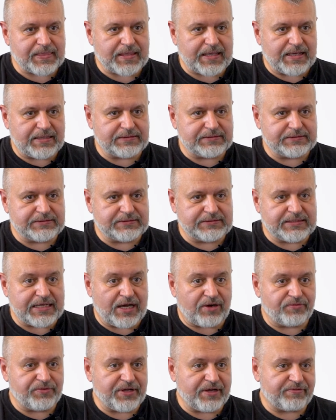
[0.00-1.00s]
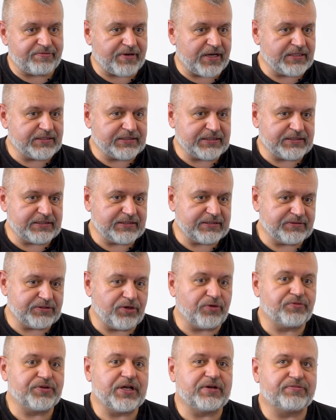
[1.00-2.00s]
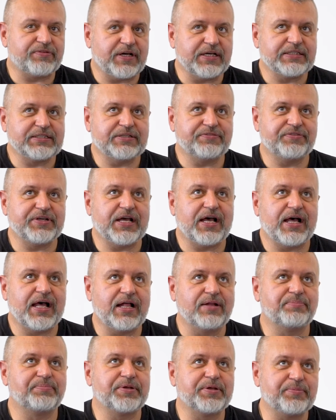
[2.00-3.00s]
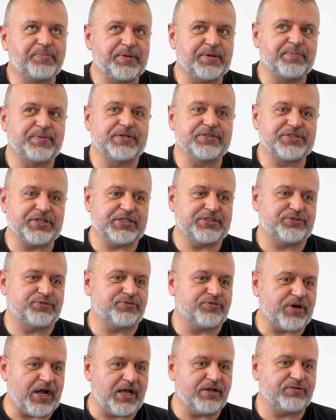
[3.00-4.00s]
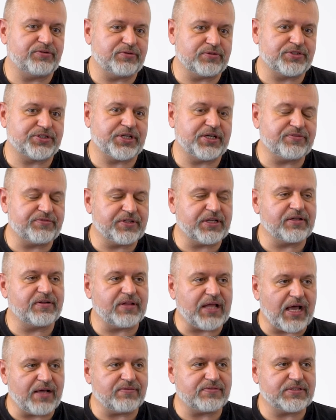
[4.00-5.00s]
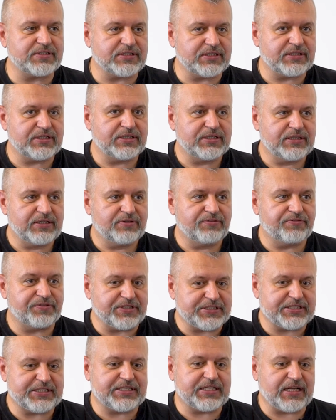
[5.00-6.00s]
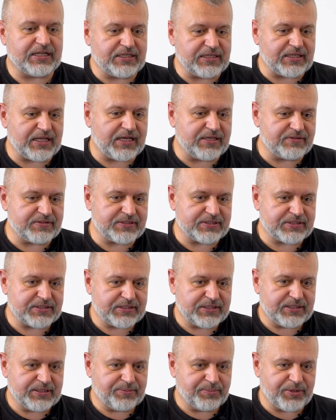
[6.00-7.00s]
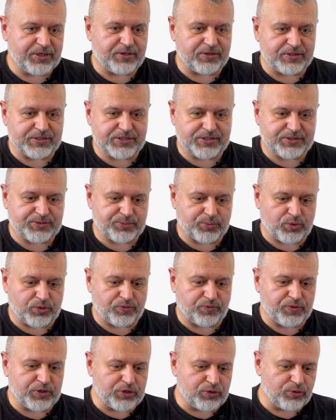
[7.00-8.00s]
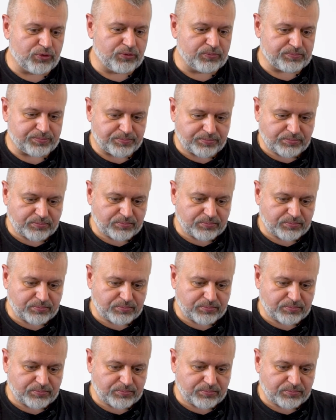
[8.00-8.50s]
And now we are fighting. No, we are fighting. We are helping people just to save their lives, physically lives, because what we do,